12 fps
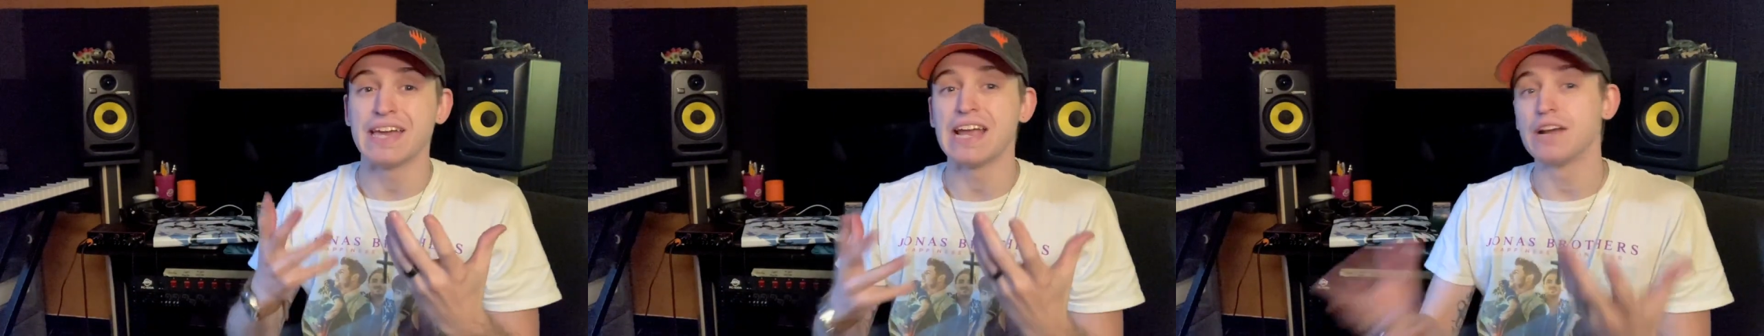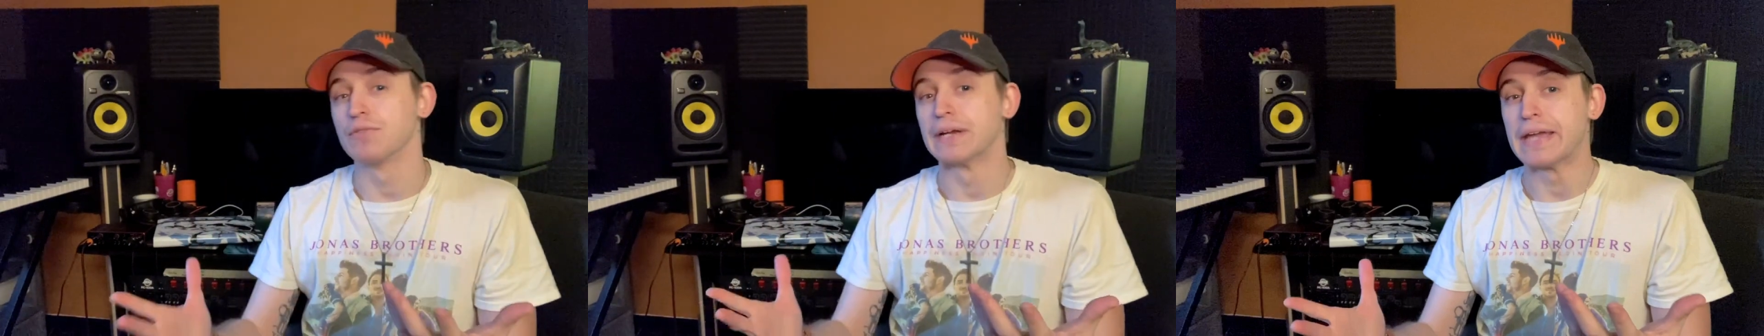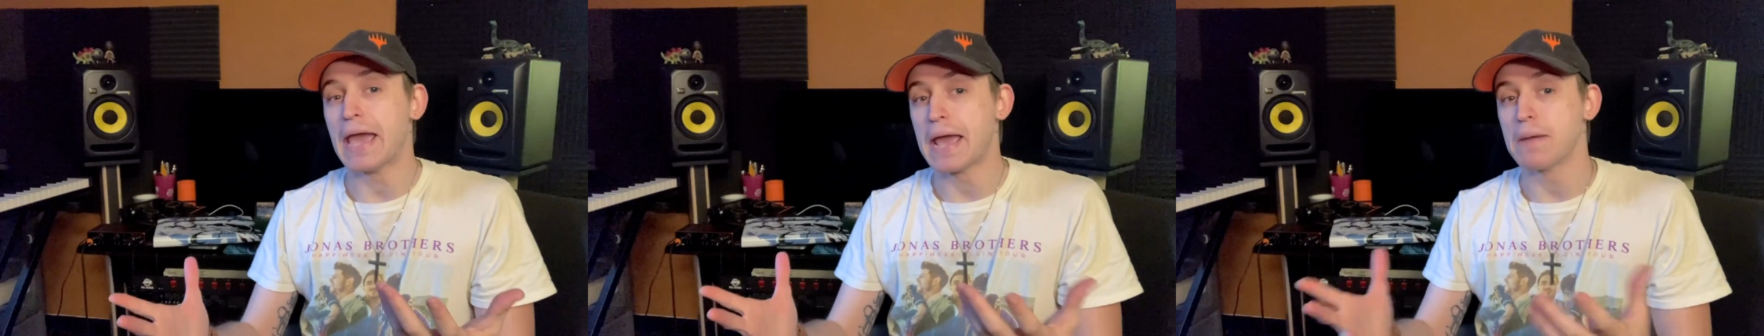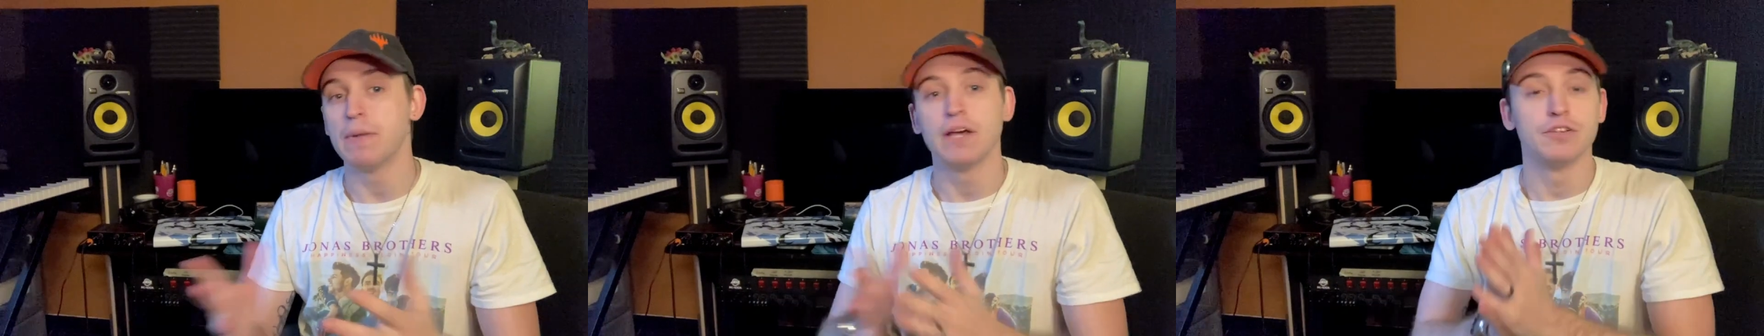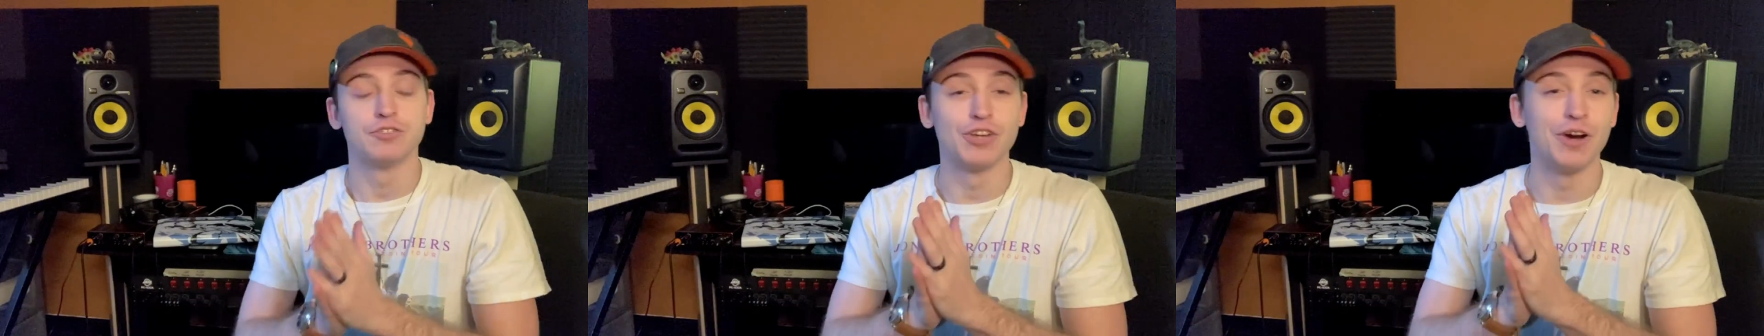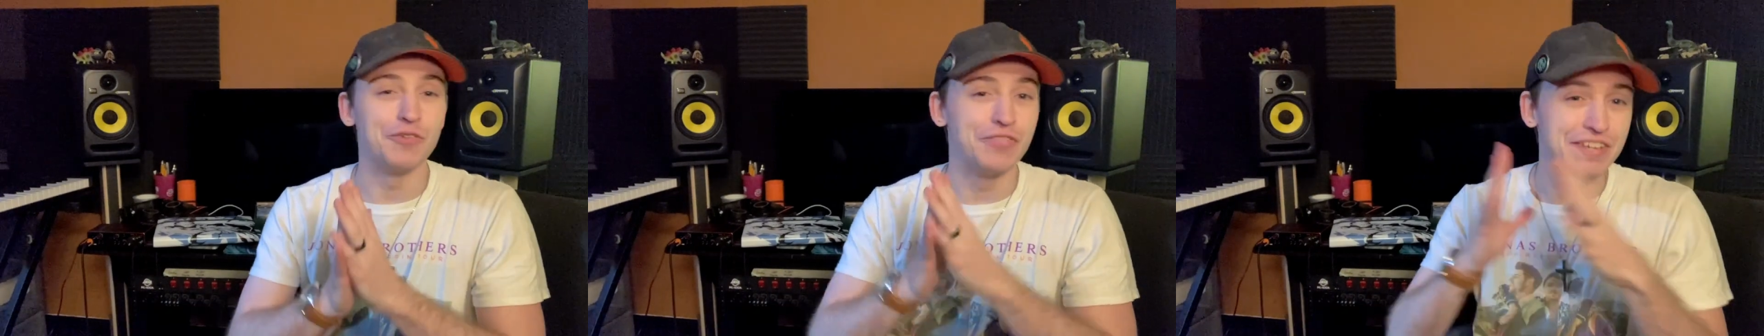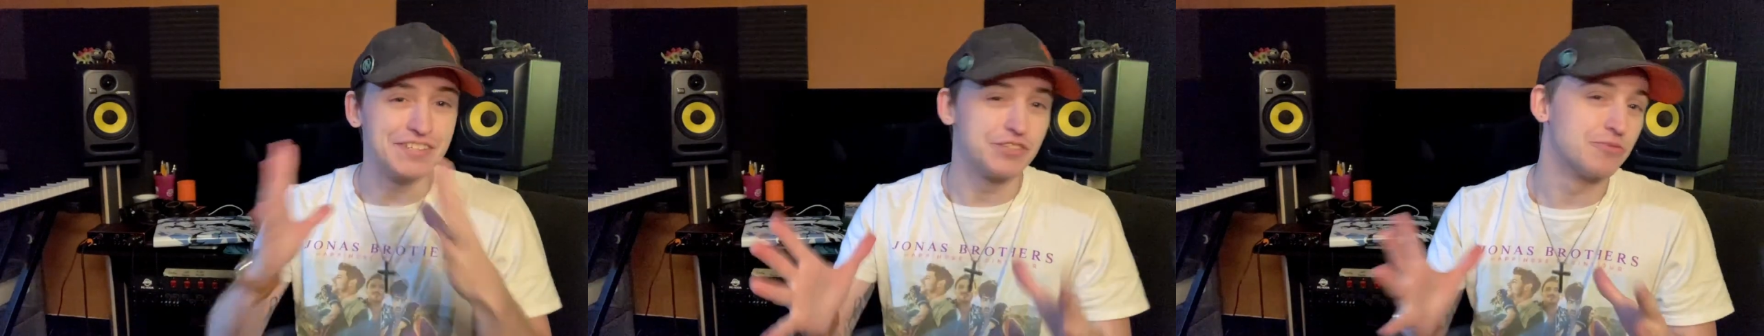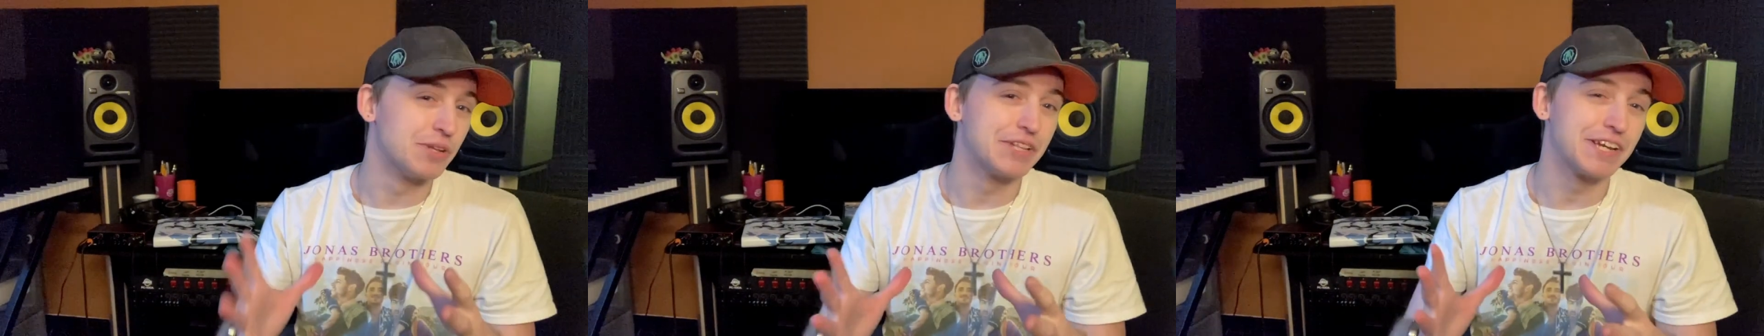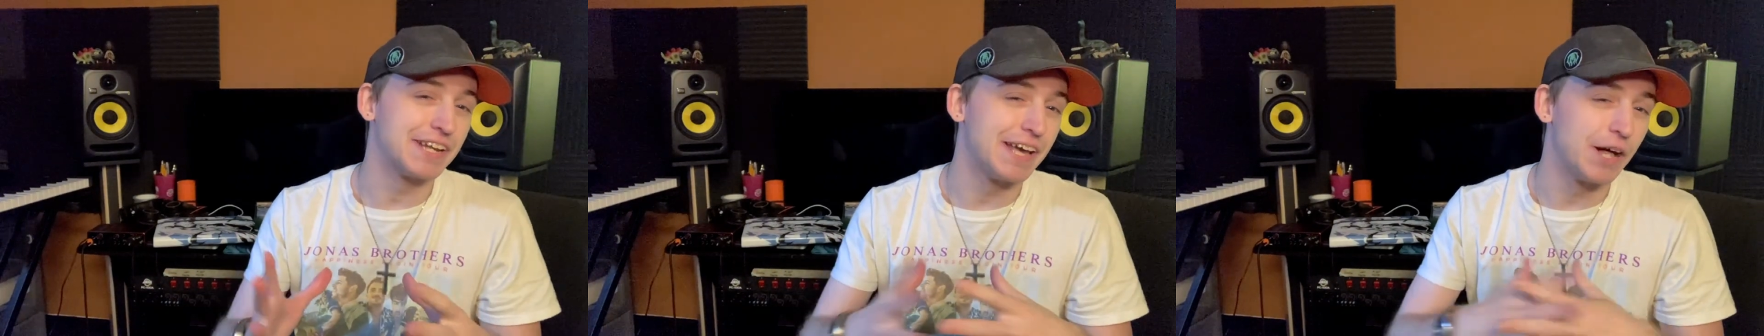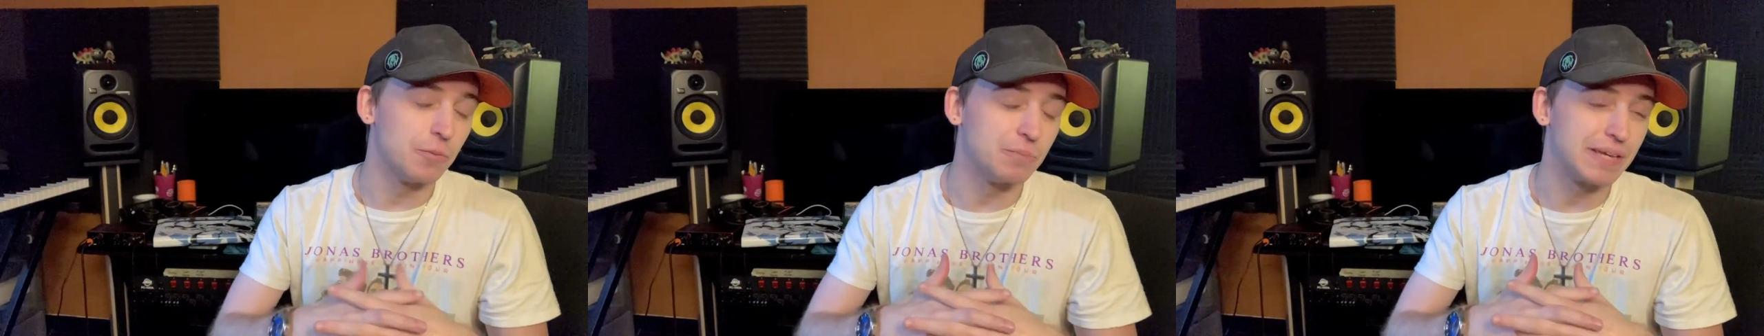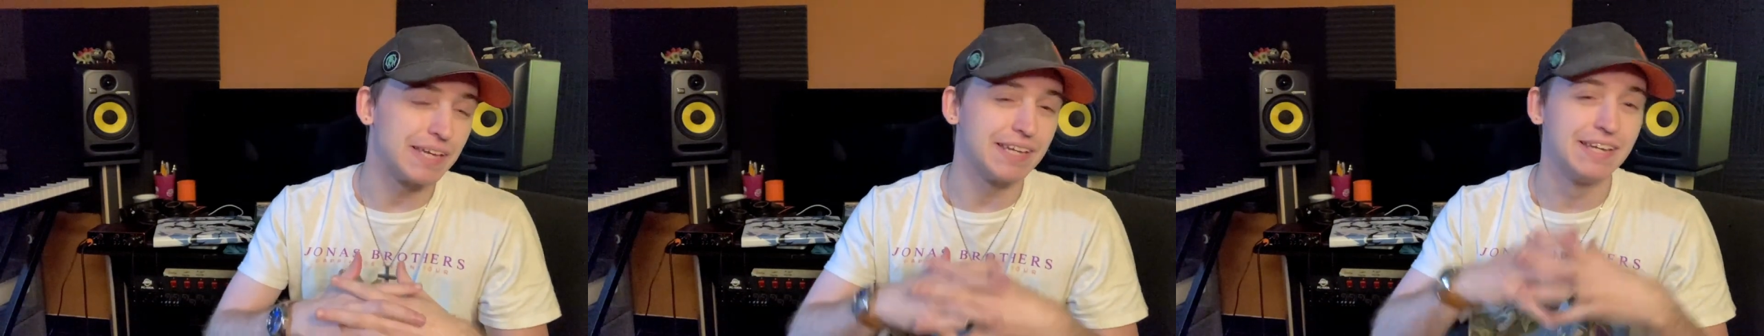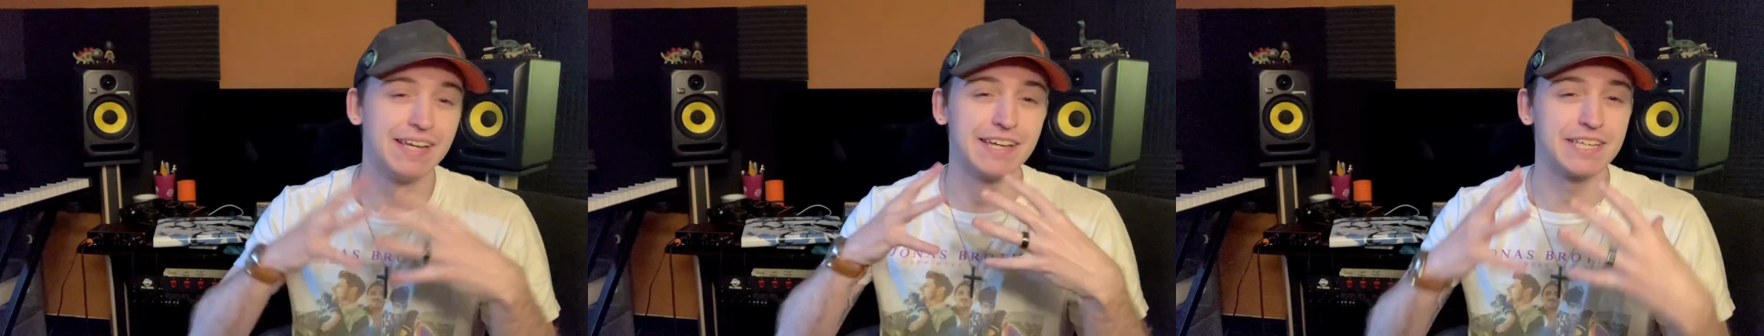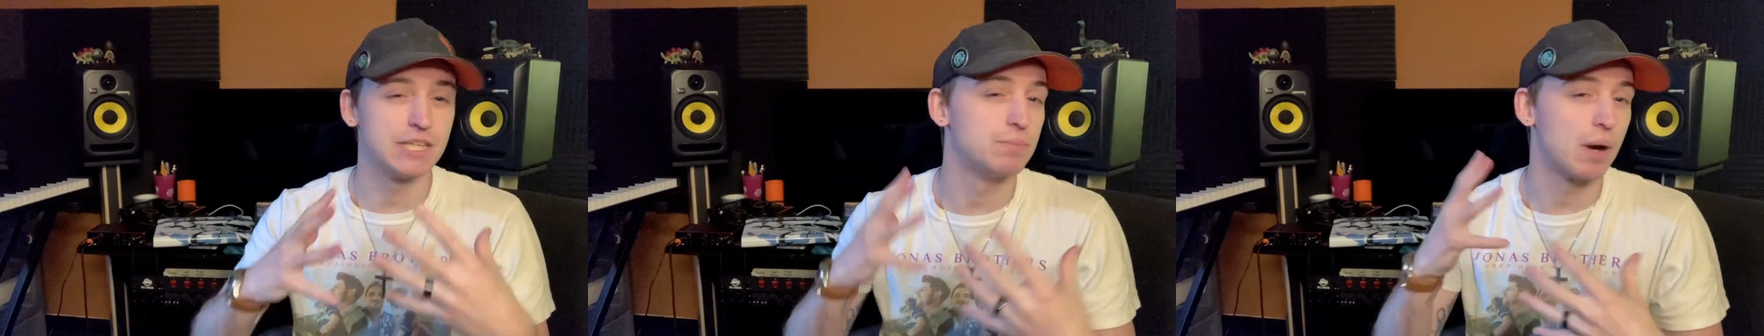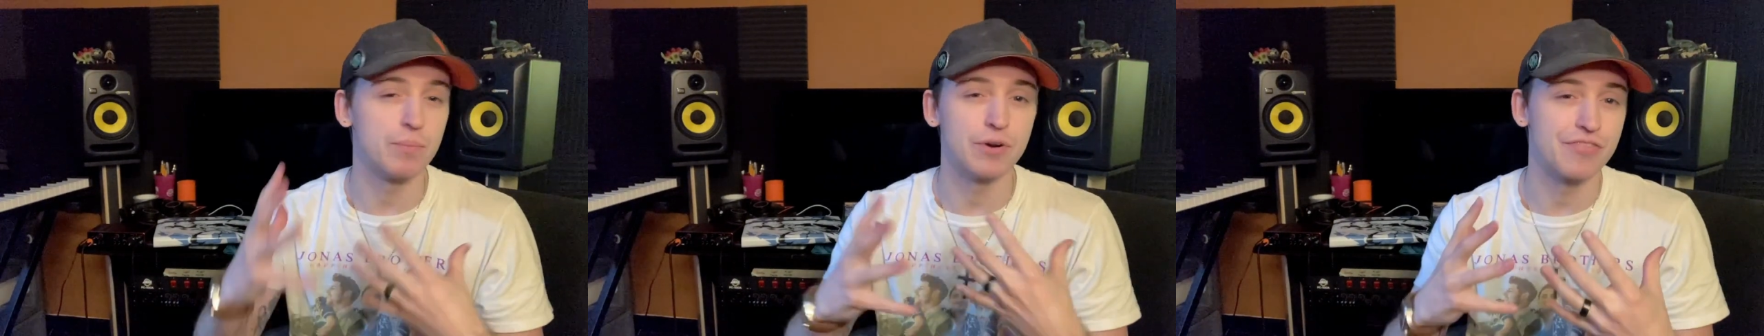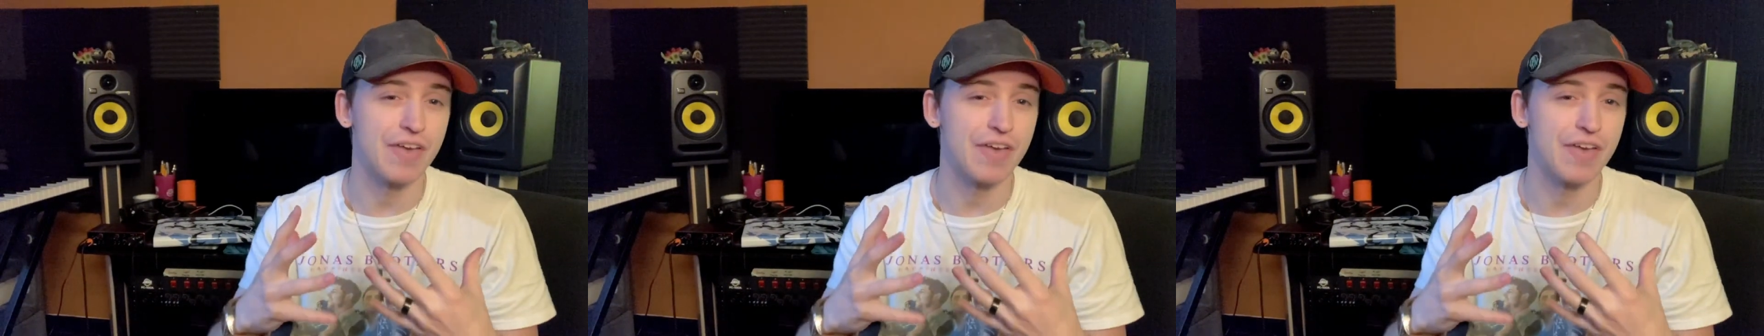every game so this is really going to help me keep up with